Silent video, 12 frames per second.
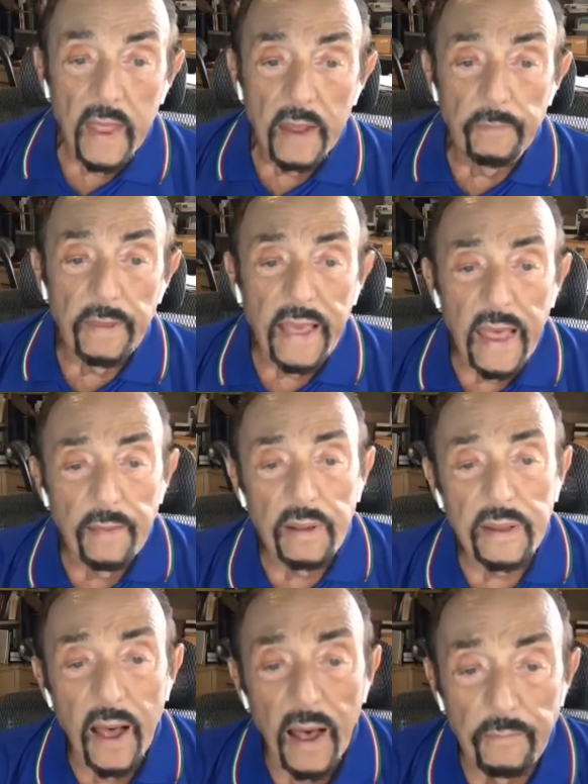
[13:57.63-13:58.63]
It became a
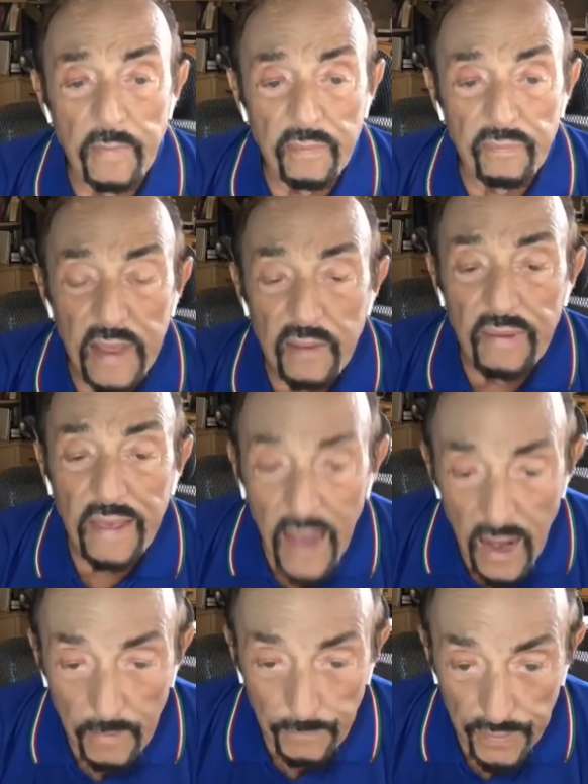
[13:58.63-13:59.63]
time of giving
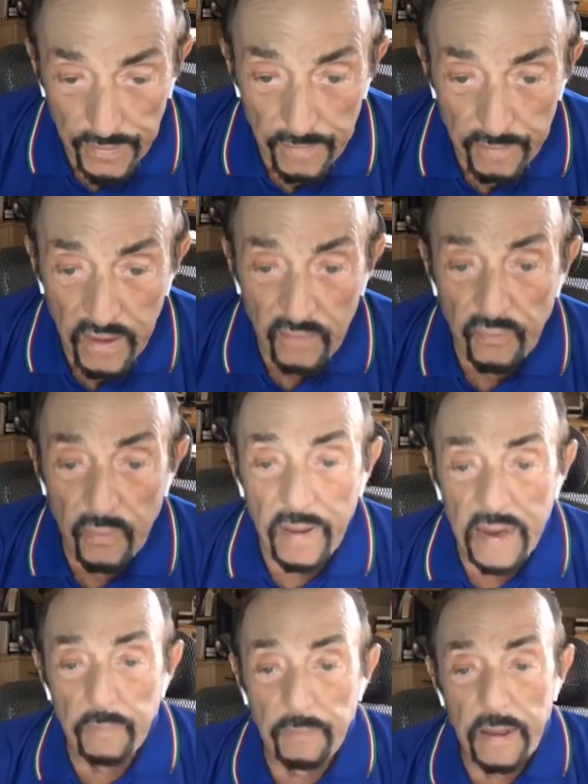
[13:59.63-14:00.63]
up for
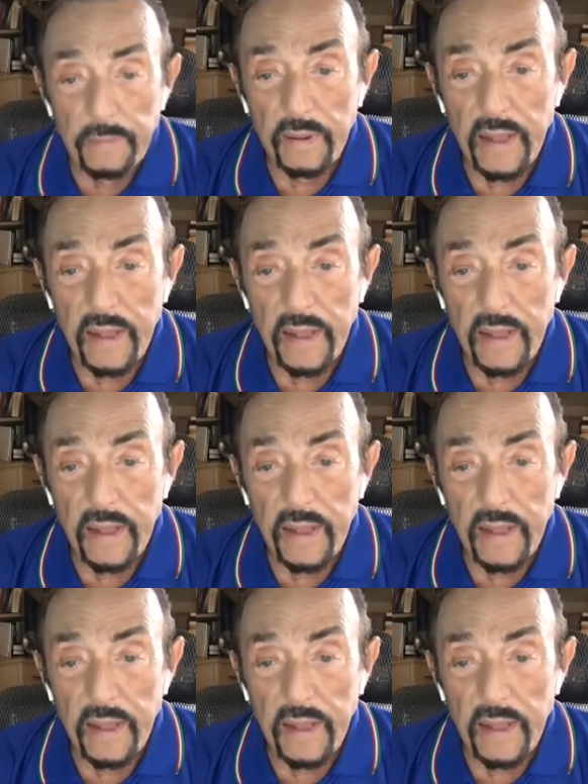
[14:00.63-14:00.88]
many people